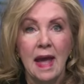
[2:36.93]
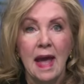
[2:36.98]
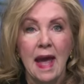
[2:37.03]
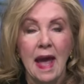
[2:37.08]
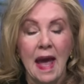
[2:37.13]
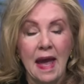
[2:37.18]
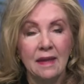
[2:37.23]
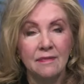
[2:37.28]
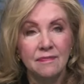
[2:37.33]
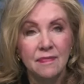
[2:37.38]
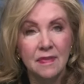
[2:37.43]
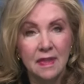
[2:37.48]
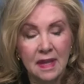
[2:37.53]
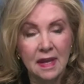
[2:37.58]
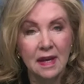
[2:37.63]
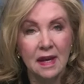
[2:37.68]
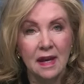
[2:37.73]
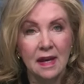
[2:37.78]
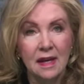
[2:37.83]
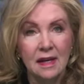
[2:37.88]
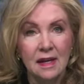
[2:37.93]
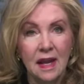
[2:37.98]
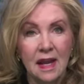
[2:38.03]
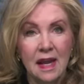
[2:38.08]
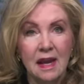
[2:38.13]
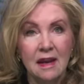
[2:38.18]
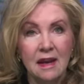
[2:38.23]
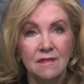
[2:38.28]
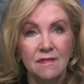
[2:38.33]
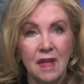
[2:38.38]
and then
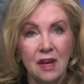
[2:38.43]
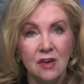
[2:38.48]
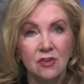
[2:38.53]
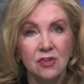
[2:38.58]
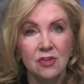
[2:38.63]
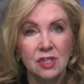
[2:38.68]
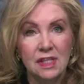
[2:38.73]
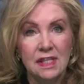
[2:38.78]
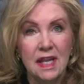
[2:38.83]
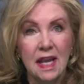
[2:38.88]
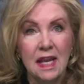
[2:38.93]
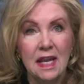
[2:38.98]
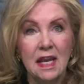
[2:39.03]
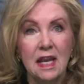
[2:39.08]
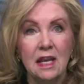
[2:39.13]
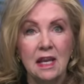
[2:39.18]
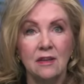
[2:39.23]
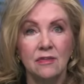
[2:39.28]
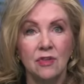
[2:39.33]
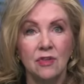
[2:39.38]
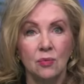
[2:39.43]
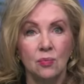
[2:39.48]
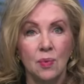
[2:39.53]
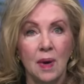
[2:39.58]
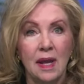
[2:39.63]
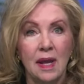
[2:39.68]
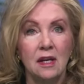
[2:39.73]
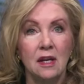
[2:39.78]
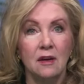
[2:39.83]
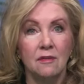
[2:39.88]
they're seeing the
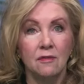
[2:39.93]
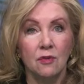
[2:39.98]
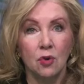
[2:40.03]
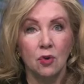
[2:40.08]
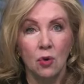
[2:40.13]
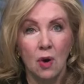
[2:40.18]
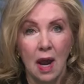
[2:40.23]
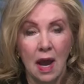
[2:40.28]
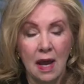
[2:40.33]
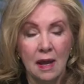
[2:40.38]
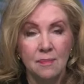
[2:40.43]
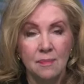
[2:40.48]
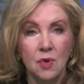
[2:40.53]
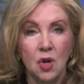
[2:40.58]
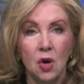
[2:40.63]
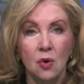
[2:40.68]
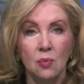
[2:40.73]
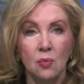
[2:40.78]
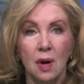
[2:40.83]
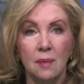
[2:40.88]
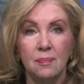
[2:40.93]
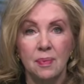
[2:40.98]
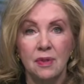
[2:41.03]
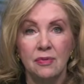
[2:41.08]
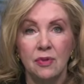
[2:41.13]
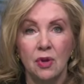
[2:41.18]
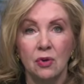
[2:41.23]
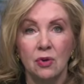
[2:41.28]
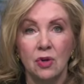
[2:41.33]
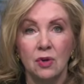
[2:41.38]
rate of crime go up in
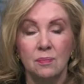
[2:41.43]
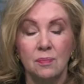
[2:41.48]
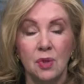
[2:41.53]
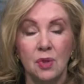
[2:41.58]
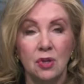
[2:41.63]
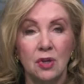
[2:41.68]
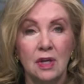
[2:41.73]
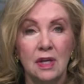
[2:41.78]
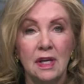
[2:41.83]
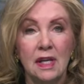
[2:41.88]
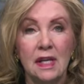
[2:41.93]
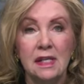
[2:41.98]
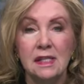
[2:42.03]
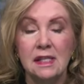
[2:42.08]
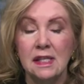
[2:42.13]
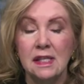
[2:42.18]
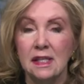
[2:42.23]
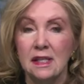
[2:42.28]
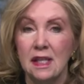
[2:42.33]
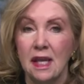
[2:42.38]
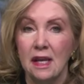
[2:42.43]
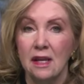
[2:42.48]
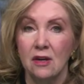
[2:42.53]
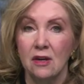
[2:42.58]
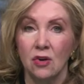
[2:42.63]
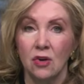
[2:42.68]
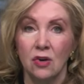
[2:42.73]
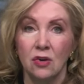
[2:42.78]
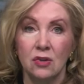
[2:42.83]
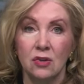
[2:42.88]
their communities. They
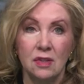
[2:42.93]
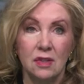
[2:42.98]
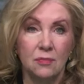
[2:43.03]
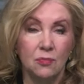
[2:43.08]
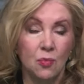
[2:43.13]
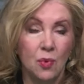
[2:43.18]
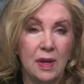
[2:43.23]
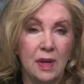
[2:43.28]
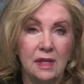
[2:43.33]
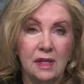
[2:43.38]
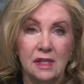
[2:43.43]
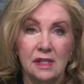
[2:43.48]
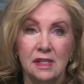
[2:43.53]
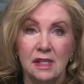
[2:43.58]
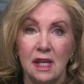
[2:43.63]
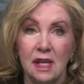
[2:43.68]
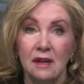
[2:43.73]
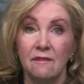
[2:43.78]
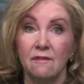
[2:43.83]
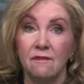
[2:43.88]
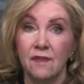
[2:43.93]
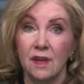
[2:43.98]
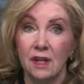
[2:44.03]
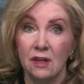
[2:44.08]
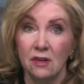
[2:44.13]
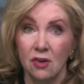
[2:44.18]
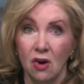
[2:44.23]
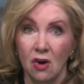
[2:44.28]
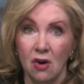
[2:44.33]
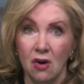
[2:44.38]
are witnessing
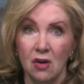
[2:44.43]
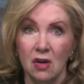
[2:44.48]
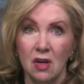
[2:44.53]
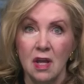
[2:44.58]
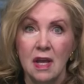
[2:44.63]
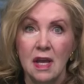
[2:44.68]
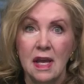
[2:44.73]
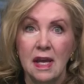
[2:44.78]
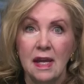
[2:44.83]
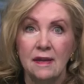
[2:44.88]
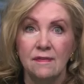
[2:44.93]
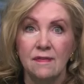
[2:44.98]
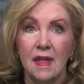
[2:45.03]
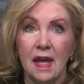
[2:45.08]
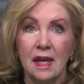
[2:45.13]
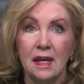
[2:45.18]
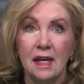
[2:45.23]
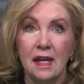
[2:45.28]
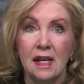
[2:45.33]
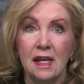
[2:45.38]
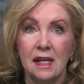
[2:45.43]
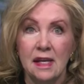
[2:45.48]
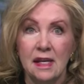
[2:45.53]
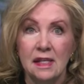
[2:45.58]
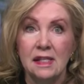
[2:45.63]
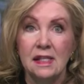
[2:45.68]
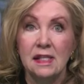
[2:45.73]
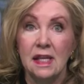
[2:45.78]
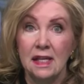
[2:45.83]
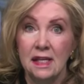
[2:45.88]
fentanyl that
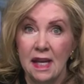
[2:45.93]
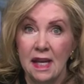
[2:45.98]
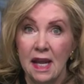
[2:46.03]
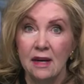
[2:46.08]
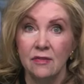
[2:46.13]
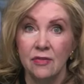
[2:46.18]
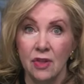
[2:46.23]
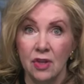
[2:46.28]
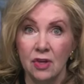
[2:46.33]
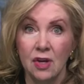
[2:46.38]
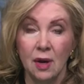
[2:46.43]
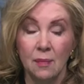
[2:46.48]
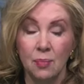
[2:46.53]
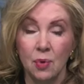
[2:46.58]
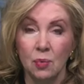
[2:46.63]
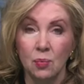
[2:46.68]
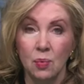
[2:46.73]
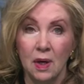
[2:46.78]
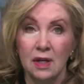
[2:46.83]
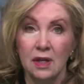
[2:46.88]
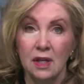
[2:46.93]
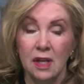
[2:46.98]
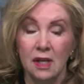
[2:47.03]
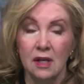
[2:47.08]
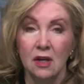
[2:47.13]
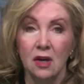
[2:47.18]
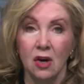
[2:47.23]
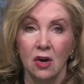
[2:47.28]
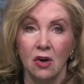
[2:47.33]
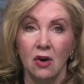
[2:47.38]
is now the number one
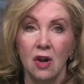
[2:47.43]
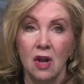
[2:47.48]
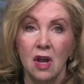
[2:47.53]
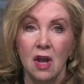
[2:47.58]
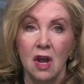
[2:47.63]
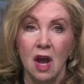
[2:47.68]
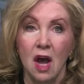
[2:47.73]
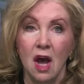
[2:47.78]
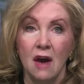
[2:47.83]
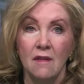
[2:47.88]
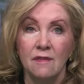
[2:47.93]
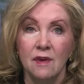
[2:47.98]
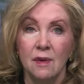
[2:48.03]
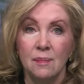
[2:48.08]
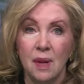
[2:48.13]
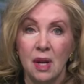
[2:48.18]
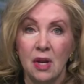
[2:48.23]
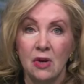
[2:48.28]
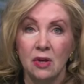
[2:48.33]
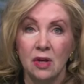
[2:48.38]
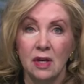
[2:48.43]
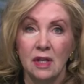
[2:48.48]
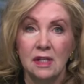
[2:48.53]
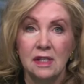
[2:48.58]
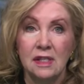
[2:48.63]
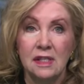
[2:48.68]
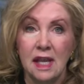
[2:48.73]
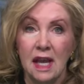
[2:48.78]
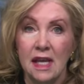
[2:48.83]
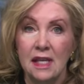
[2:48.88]
killer of
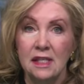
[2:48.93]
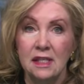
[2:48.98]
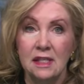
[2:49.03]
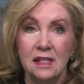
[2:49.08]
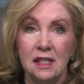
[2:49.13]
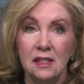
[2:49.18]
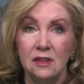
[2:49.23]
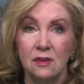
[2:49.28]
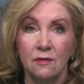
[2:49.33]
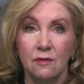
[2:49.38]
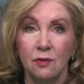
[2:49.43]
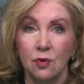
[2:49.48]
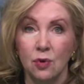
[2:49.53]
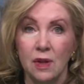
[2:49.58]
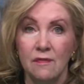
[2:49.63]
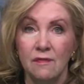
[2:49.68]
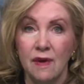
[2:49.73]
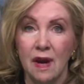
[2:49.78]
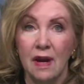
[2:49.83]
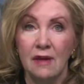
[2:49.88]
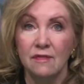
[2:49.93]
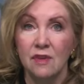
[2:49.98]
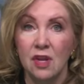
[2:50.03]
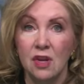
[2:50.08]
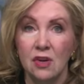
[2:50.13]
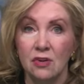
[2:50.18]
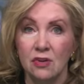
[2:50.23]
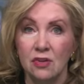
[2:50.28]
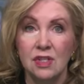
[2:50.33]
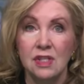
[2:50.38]
Americans 18 to 45
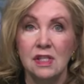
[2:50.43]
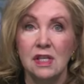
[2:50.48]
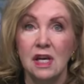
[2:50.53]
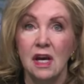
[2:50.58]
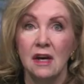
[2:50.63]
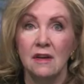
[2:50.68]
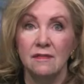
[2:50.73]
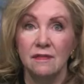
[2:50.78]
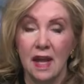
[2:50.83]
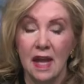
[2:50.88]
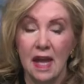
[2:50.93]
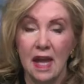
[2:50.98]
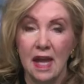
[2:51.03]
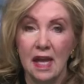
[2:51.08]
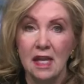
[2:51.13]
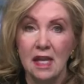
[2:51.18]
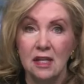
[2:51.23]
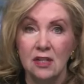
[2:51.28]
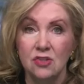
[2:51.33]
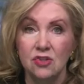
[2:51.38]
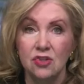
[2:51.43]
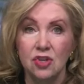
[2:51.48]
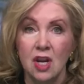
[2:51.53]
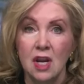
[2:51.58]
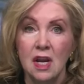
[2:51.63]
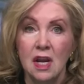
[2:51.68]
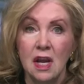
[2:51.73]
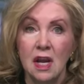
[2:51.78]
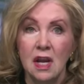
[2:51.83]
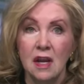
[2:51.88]
years of age.
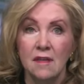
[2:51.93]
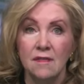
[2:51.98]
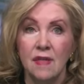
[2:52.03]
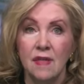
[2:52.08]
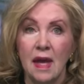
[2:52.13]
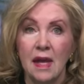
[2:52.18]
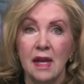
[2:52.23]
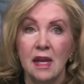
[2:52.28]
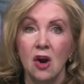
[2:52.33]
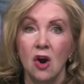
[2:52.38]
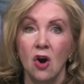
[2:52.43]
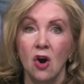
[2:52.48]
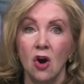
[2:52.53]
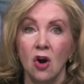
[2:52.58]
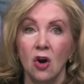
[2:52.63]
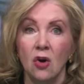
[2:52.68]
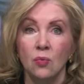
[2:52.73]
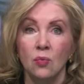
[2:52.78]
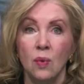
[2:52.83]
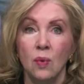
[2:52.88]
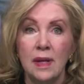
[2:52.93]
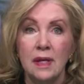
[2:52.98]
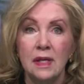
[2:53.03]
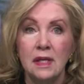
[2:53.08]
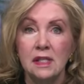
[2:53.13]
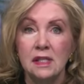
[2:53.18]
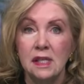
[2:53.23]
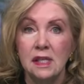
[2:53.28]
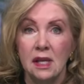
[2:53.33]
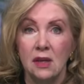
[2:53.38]
They are
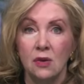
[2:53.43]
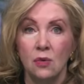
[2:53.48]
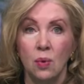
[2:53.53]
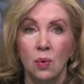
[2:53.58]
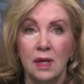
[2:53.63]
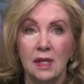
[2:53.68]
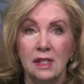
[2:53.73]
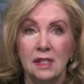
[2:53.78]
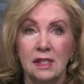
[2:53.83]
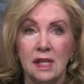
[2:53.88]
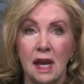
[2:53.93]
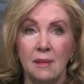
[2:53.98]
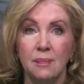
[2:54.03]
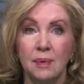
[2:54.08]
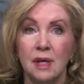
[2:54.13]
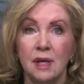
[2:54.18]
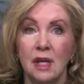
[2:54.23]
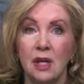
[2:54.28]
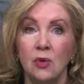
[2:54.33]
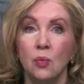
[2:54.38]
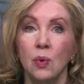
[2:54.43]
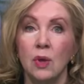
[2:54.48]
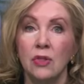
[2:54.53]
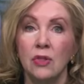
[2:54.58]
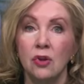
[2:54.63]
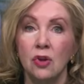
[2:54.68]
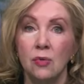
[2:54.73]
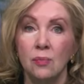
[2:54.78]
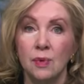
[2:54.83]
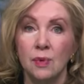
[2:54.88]
witnessing what is happening with
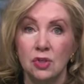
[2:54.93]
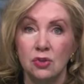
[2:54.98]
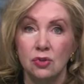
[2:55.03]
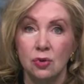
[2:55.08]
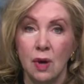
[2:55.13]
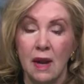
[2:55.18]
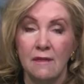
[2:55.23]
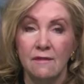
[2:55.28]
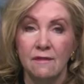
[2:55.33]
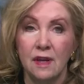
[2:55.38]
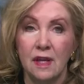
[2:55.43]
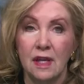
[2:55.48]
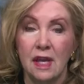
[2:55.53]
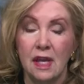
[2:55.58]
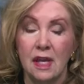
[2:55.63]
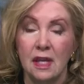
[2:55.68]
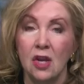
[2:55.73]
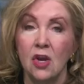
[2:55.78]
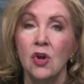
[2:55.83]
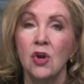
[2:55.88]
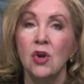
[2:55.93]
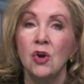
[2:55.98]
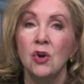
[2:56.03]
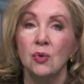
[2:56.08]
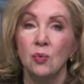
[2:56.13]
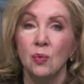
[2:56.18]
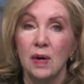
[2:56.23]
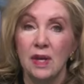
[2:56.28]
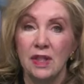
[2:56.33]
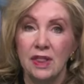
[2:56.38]
human trafficking,
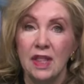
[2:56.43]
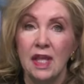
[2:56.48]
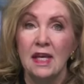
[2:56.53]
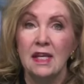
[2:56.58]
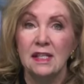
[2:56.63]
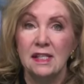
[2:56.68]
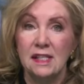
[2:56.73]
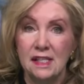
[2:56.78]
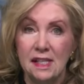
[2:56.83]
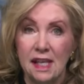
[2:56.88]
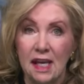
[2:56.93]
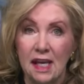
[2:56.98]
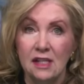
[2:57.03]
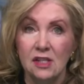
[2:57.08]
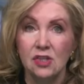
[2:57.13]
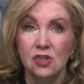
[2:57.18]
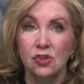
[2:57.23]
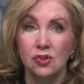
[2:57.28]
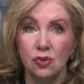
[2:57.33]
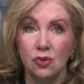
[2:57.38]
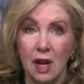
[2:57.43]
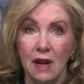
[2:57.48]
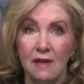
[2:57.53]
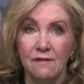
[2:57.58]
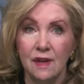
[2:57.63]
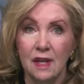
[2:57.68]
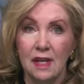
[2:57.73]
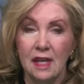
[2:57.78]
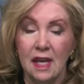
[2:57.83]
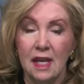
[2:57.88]
with sex
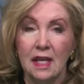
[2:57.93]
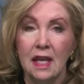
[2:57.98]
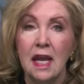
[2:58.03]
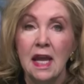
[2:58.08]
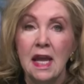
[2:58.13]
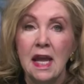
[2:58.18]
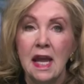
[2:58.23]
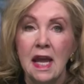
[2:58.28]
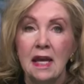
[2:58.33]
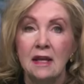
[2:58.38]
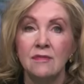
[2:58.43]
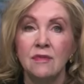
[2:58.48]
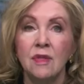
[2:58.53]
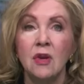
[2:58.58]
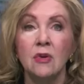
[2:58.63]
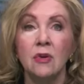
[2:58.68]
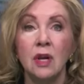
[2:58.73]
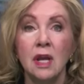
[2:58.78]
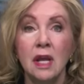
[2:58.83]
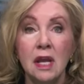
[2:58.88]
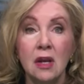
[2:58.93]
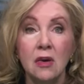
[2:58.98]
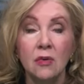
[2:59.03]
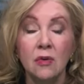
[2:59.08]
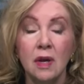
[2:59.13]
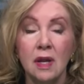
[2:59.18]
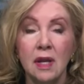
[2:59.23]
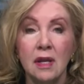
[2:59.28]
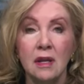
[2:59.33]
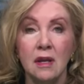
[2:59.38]
trafficking, and they're
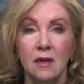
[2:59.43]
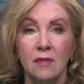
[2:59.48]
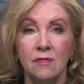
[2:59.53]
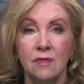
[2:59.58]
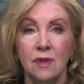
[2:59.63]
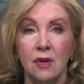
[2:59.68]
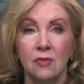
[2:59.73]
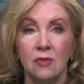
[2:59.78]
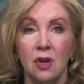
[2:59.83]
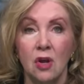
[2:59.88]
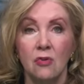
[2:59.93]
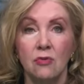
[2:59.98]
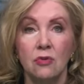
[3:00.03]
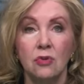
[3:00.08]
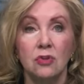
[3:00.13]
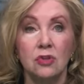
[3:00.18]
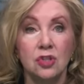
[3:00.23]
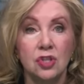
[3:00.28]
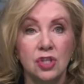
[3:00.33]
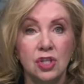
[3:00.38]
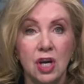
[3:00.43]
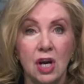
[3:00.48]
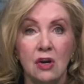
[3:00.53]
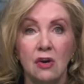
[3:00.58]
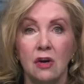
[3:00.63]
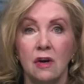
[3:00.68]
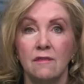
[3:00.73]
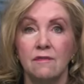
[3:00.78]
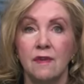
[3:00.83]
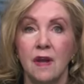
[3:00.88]
hearing their local
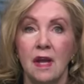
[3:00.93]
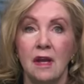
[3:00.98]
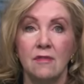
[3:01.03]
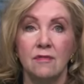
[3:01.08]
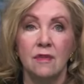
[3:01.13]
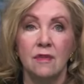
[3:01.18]
sheriff and